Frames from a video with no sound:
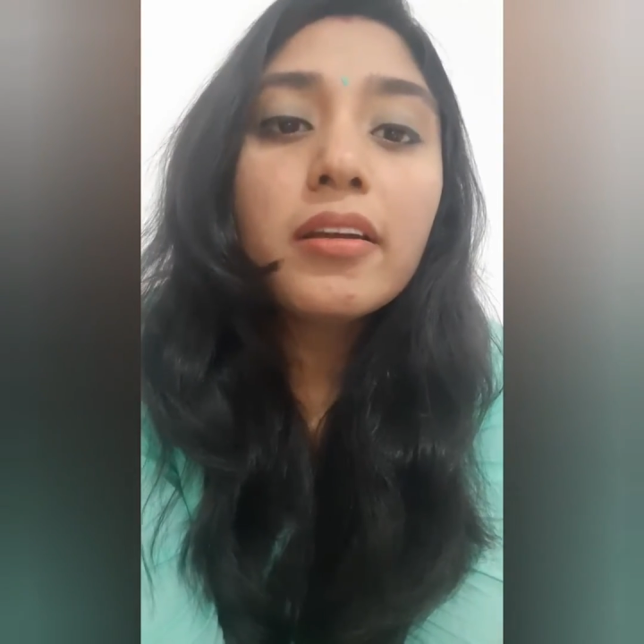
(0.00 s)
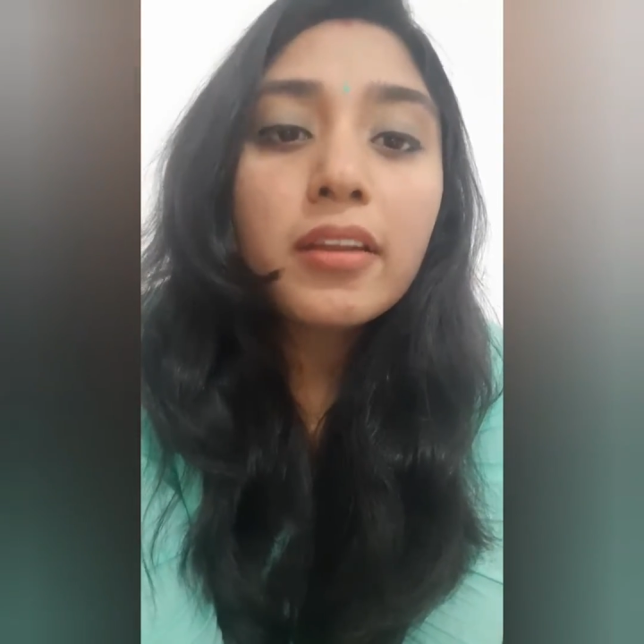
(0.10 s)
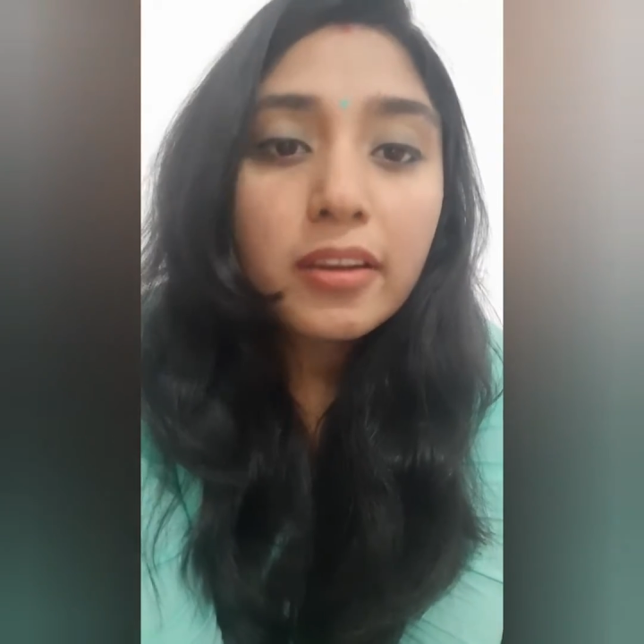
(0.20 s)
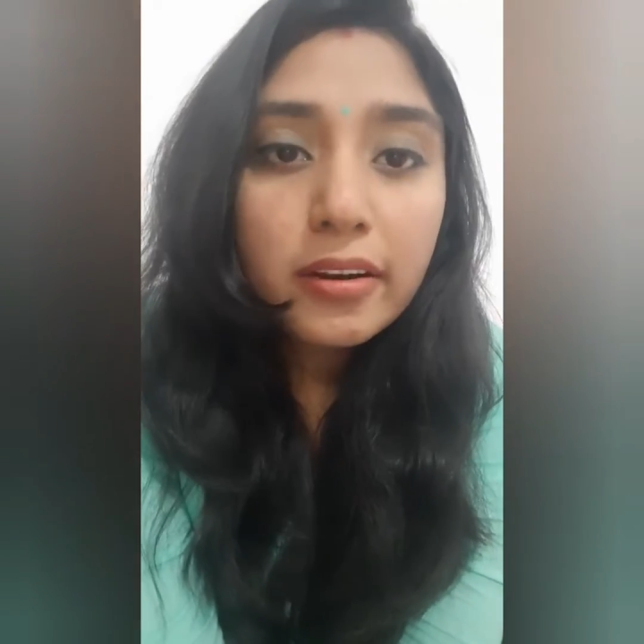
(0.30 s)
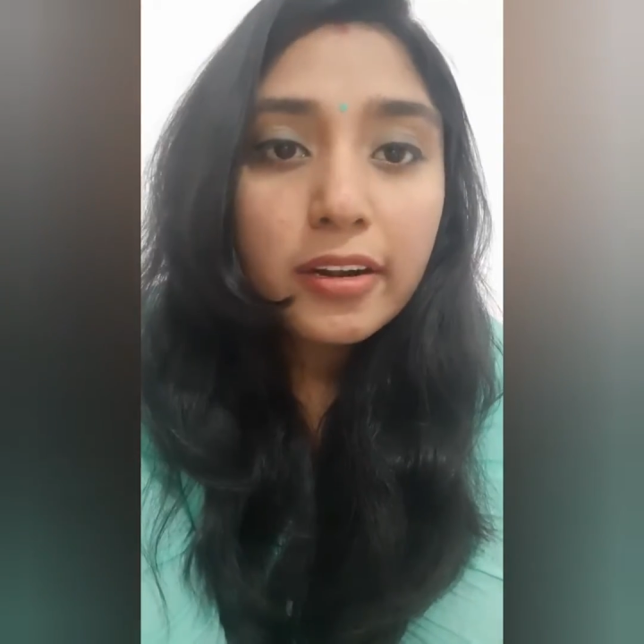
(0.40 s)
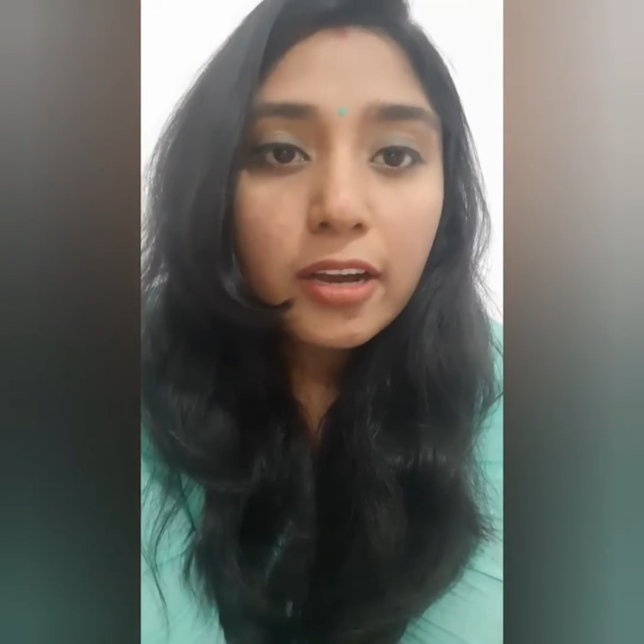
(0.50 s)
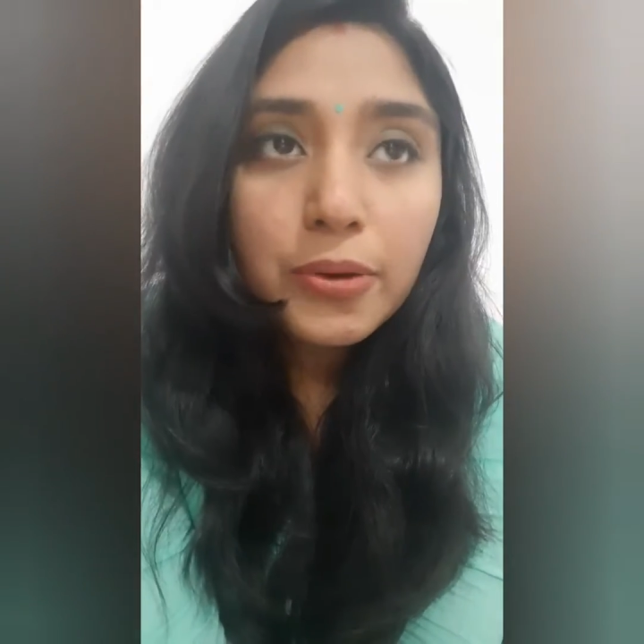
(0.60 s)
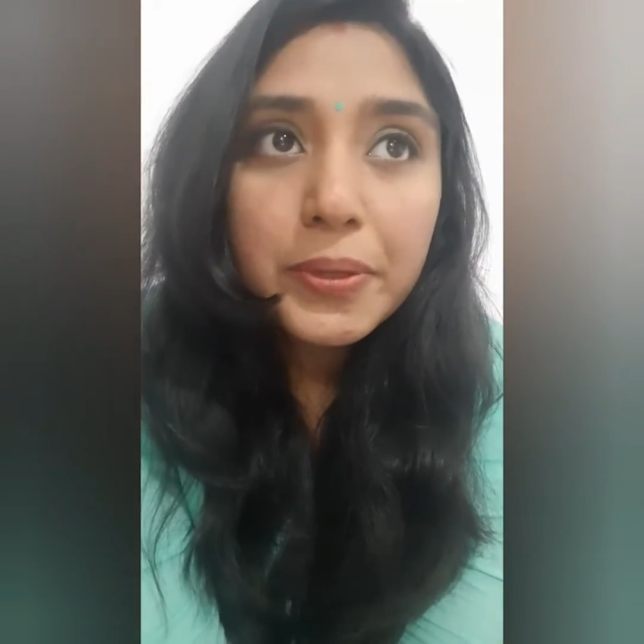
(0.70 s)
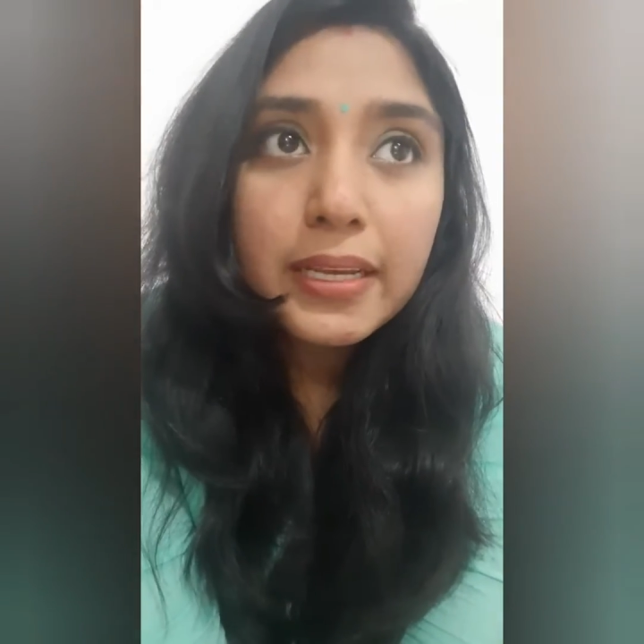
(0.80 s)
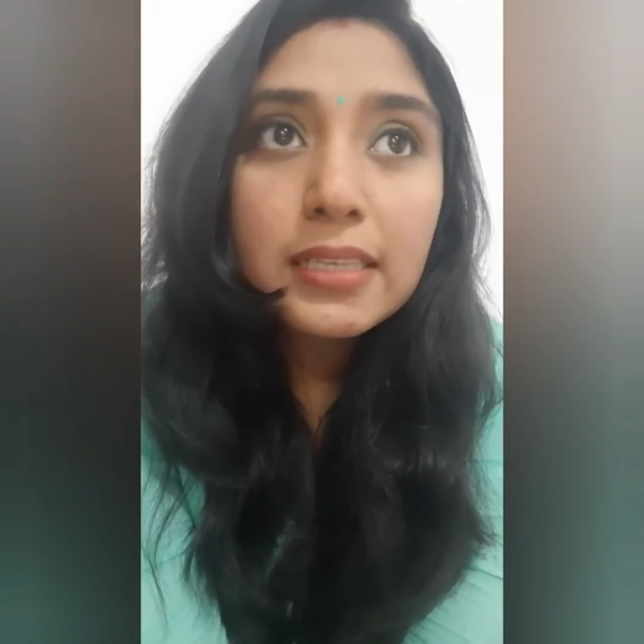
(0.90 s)
hearing
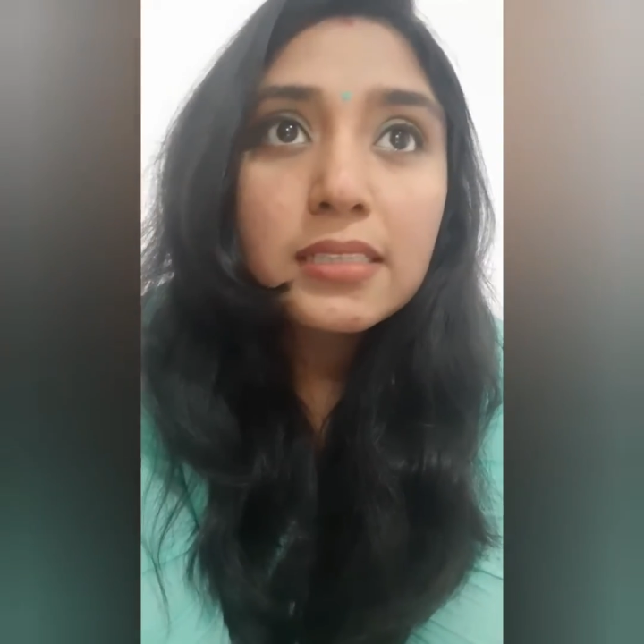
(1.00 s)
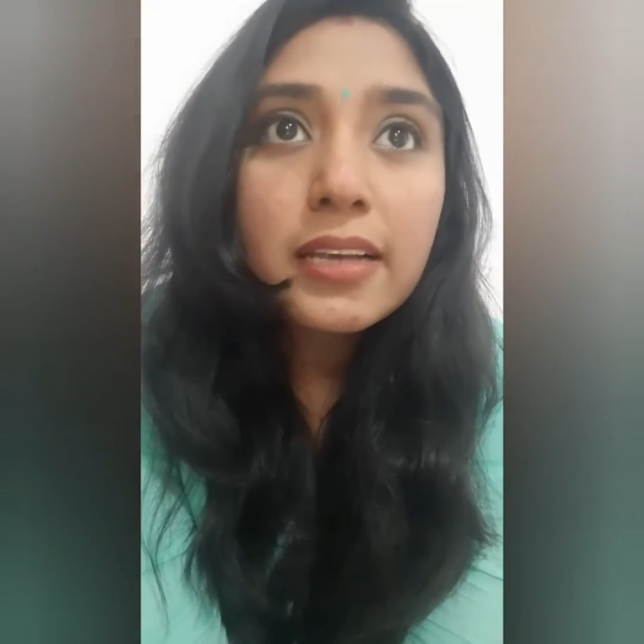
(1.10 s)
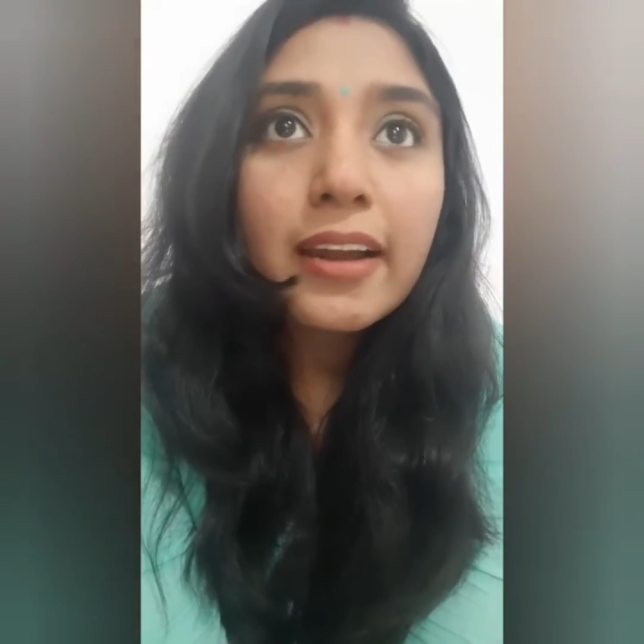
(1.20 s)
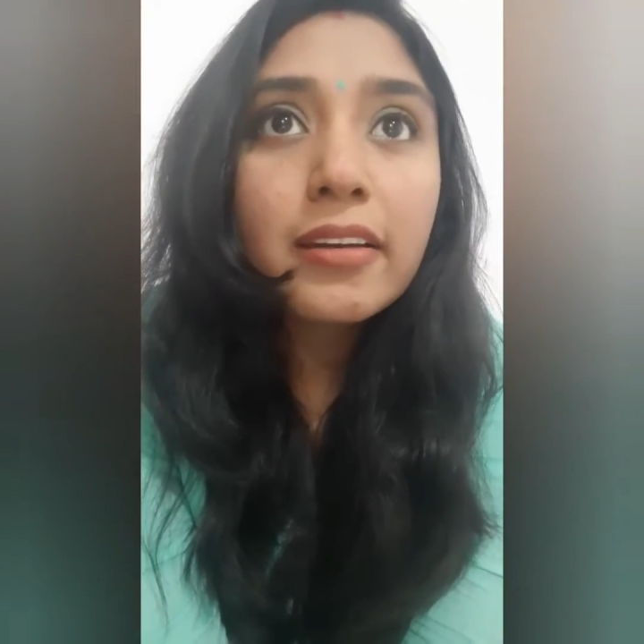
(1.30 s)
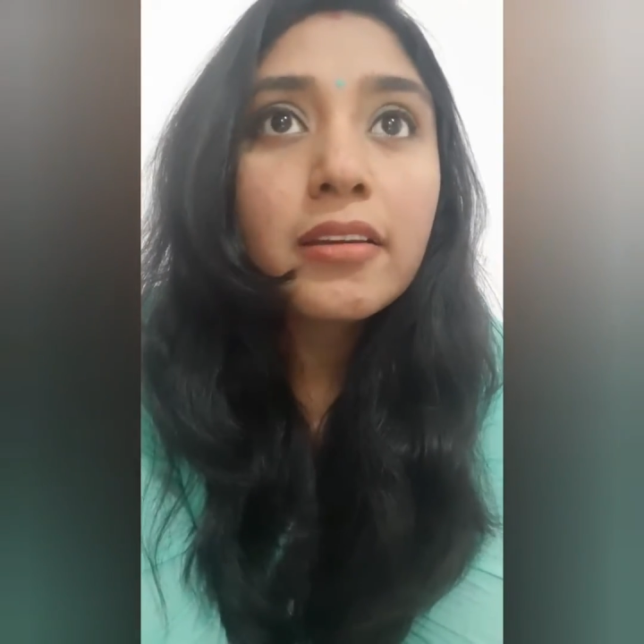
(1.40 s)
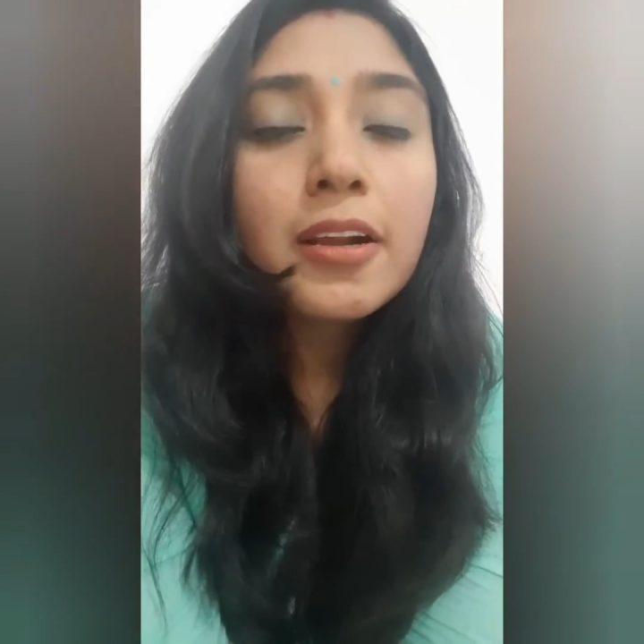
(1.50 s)
nowadays that